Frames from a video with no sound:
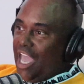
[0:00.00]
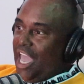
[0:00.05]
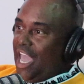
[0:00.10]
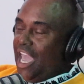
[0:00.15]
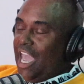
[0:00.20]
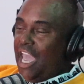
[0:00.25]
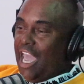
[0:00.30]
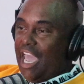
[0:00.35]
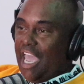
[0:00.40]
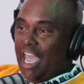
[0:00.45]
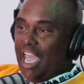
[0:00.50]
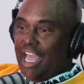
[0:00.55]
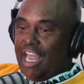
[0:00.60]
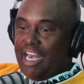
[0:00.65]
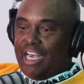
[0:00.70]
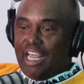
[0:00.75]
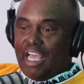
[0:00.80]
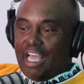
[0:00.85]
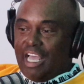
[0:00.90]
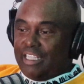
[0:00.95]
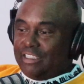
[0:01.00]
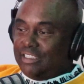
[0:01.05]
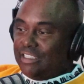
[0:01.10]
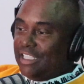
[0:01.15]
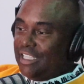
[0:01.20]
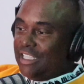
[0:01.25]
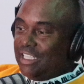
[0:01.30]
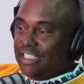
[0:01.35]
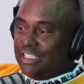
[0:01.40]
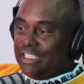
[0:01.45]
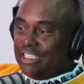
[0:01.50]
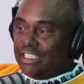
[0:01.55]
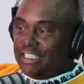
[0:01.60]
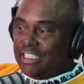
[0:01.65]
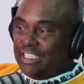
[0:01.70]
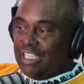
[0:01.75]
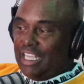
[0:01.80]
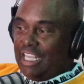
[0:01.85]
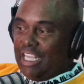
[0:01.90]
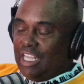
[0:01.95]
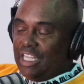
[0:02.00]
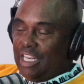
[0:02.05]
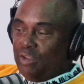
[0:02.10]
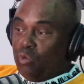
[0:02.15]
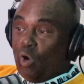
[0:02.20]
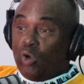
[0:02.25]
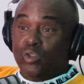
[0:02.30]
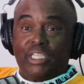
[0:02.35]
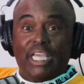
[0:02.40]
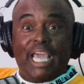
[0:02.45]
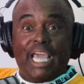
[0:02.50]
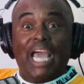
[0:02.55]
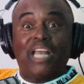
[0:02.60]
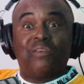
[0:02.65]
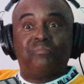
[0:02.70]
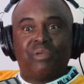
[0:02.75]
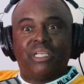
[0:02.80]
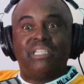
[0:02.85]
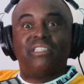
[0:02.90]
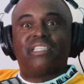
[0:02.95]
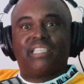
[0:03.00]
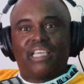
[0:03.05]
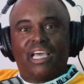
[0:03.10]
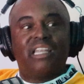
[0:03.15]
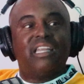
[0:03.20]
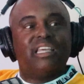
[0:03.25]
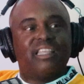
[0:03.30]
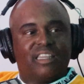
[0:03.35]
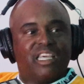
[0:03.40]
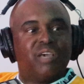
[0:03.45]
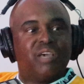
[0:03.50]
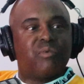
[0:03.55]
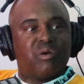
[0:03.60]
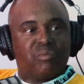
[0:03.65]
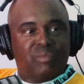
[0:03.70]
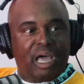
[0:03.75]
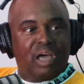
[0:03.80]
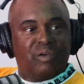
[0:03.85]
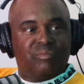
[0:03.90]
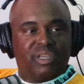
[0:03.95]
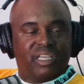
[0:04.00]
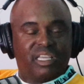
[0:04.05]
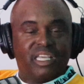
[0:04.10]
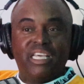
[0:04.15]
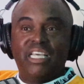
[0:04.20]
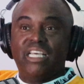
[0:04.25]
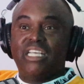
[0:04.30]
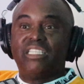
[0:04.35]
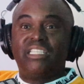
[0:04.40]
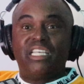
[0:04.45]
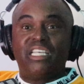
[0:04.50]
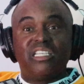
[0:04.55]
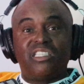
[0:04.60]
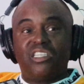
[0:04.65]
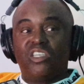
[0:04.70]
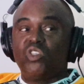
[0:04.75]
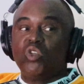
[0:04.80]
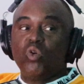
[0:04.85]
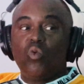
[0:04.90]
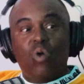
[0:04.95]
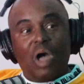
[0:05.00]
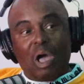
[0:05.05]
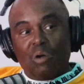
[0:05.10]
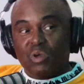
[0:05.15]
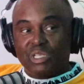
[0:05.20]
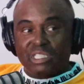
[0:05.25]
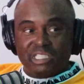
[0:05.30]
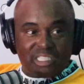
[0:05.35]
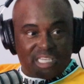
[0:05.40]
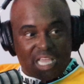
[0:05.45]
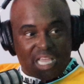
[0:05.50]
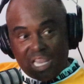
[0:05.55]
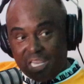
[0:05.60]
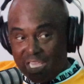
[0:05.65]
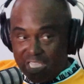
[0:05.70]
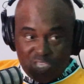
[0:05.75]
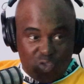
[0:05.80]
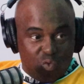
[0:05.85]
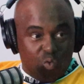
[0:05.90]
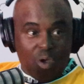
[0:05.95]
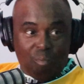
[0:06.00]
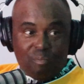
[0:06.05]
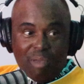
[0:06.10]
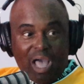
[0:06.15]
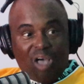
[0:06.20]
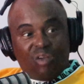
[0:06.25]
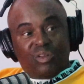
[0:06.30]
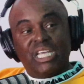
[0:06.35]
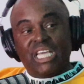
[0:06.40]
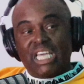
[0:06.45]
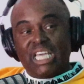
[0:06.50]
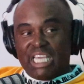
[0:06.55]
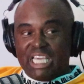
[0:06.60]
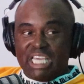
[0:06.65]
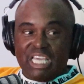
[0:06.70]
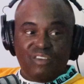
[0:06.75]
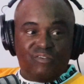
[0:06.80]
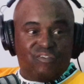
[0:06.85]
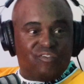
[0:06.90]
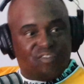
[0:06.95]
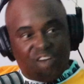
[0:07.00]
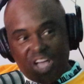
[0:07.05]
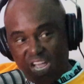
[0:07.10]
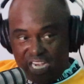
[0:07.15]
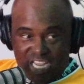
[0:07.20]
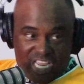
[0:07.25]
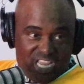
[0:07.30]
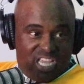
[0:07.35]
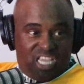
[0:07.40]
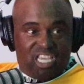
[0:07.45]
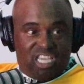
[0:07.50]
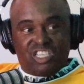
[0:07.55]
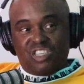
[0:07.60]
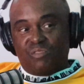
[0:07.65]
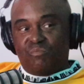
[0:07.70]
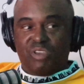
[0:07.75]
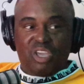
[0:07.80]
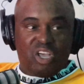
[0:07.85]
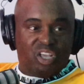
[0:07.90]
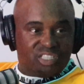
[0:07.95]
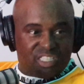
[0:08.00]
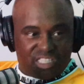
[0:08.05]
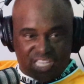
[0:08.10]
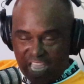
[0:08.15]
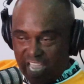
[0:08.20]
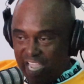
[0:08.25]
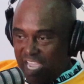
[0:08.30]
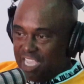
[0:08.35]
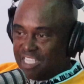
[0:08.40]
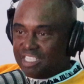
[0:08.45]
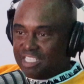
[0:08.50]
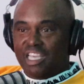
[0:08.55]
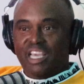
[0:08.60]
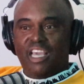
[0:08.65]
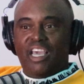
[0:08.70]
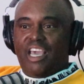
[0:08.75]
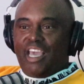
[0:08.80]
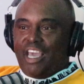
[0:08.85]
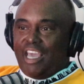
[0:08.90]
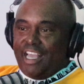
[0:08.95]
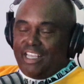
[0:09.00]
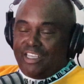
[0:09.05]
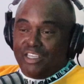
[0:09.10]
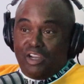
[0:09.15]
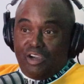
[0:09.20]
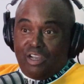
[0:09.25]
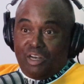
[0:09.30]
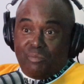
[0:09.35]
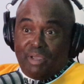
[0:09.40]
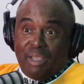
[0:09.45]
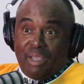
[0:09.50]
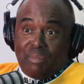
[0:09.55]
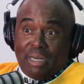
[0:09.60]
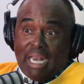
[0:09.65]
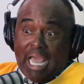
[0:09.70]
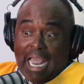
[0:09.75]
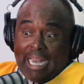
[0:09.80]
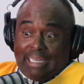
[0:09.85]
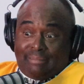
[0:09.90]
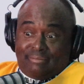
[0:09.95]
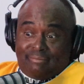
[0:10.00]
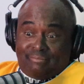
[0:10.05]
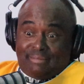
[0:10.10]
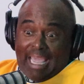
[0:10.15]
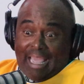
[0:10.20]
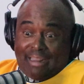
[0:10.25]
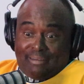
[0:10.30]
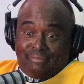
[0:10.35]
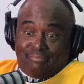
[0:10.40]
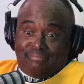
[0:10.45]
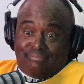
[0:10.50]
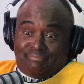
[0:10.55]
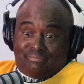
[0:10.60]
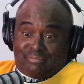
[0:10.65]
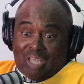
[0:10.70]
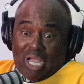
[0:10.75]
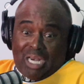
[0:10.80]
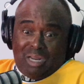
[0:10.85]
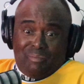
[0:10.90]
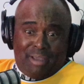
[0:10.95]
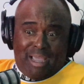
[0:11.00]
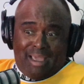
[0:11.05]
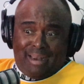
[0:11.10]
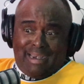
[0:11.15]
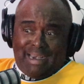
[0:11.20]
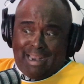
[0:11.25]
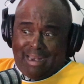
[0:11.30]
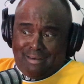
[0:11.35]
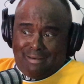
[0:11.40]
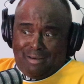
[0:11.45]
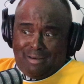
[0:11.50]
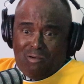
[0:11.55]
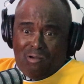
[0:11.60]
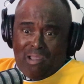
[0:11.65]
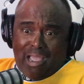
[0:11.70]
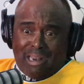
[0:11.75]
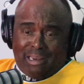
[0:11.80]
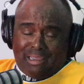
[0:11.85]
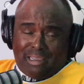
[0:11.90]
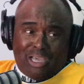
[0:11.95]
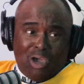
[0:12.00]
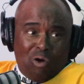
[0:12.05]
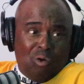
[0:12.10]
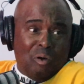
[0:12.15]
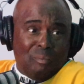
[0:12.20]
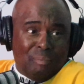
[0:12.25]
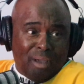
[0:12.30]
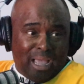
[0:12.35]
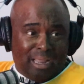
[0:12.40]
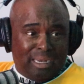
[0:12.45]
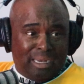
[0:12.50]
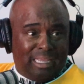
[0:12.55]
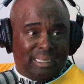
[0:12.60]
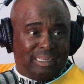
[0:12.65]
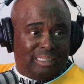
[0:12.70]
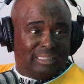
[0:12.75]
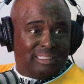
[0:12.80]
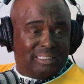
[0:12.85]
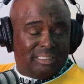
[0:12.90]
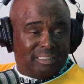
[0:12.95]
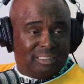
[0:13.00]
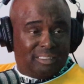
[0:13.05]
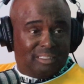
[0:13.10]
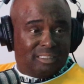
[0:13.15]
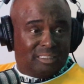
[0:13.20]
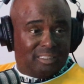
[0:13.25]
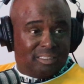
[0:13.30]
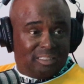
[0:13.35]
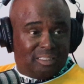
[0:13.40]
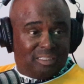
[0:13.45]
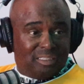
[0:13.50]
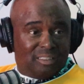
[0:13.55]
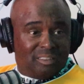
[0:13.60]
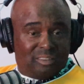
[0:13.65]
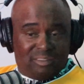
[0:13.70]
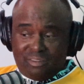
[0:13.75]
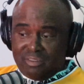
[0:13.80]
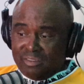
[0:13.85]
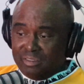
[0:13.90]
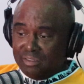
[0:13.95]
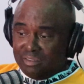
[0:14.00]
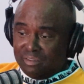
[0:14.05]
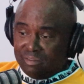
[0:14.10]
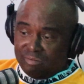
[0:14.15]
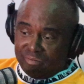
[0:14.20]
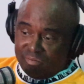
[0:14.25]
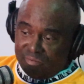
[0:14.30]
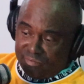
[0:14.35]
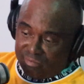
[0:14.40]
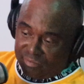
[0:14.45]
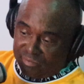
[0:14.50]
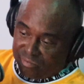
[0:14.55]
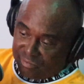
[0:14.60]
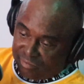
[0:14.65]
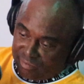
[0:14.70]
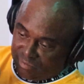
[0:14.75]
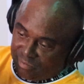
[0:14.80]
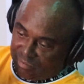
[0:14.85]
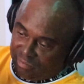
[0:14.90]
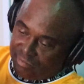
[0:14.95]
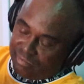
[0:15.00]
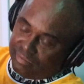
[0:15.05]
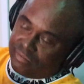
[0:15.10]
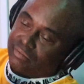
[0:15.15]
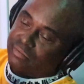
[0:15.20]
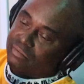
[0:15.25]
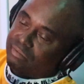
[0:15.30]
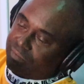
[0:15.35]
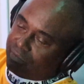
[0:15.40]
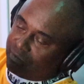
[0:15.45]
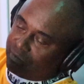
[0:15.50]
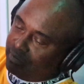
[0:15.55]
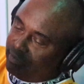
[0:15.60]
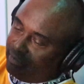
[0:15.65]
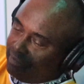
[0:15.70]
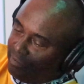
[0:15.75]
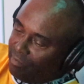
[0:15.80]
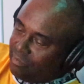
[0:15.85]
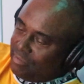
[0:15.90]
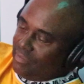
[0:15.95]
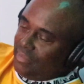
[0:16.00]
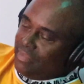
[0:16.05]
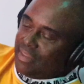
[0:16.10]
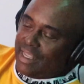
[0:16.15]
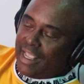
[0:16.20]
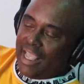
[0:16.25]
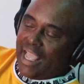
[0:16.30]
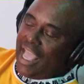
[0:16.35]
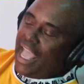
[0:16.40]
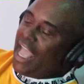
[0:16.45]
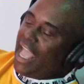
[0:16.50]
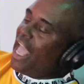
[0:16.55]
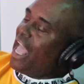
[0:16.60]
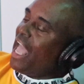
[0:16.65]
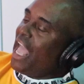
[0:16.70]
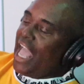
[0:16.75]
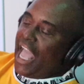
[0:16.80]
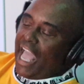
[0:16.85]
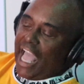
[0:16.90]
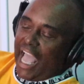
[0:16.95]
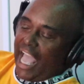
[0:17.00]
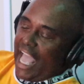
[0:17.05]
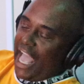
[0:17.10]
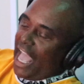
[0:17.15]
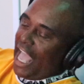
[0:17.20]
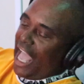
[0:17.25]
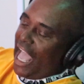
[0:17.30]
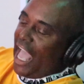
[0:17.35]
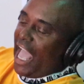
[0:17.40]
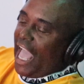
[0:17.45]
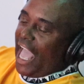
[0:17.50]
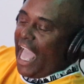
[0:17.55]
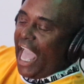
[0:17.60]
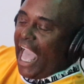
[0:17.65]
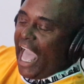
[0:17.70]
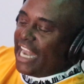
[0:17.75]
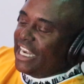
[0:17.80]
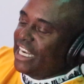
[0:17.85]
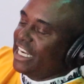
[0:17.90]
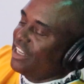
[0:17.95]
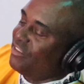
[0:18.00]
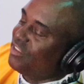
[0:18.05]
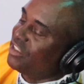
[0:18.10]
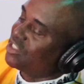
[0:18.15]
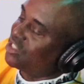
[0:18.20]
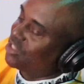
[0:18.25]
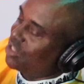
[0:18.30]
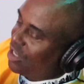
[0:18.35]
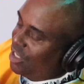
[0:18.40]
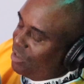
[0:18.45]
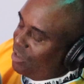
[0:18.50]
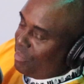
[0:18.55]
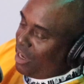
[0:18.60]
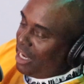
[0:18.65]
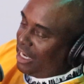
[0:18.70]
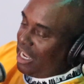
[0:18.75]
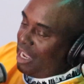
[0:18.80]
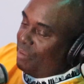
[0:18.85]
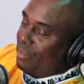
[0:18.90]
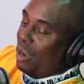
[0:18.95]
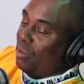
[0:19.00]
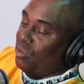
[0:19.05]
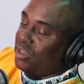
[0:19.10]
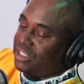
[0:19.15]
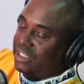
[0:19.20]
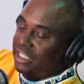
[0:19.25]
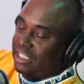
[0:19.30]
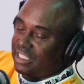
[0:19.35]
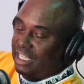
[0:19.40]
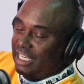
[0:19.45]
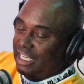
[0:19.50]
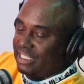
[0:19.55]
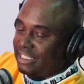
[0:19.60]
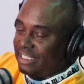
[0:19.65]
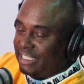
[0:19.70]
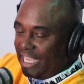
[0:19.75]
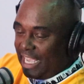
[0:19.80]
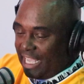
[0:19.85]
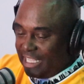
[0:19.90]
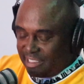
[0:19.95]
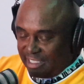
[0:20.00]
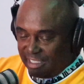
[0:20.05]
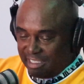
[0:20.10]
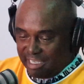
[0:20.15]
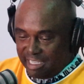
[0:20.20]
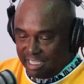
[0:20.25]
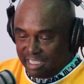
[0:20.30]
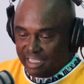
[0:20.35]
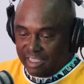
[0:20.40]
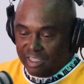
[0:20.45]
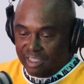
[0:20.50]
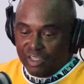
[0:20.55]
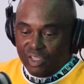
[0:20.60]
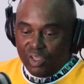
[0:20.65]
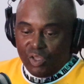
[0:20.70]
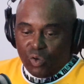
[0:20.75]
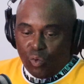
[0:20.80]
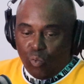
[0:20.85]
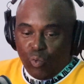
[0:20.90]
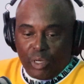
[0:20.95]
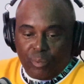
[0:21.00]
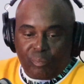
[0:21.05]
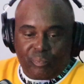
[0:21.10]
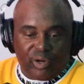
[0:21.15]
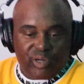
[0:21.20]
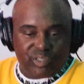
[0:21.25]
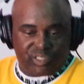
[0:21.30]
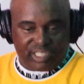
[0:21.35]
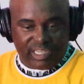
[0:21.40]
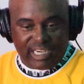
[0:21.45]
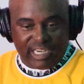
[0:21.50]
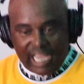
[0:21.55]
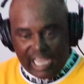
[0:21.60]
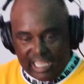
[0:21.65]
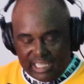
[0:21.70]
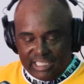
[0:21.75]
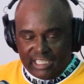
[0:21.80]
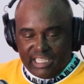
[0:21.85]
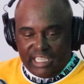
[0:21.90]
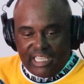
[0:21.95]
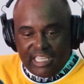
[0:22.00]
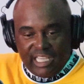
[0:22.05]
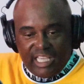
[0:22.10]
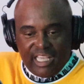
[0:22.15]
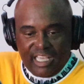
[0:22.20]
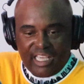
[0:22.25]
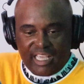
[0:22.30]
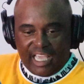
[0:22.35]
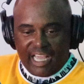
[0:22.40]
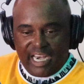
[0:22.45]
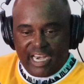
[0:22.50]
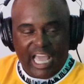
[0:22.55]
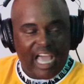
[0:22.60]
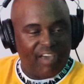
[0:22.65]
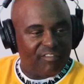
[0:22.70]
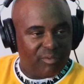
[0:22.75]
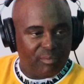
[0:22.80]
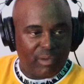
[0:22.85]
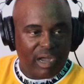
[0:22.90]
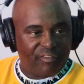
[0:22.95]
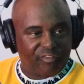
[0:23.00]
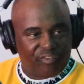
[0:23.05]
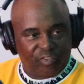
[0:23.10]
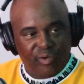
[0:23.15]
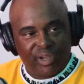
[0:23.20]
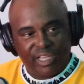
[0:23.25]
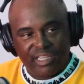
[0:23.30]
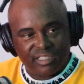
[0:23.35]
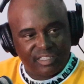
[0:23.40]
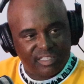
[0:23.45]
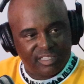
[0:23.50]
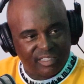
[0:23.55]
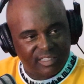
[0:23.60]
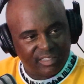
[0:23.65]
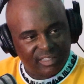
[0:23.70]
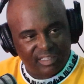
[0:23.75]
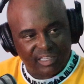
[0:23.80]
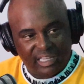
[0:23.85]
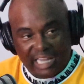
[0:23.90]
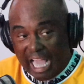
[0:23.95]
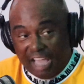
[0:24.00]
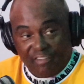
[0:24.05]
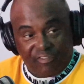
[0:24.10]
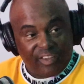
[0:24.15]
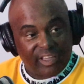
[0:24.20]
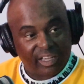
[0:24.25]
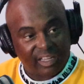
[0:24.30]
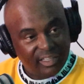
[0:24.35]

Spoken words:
And Rosie had been telling them about me. This is who I was telling you about. He funny. He should be on stage. And you know what I mean? But I hadn't thought about it. I didn't know how to go about it. And so at the time you was working on In Living Color, you hadn't even started your comedy career yet. Hadn't even started my comedy. I was just a dancing nigga with a personality and having my friends laughing.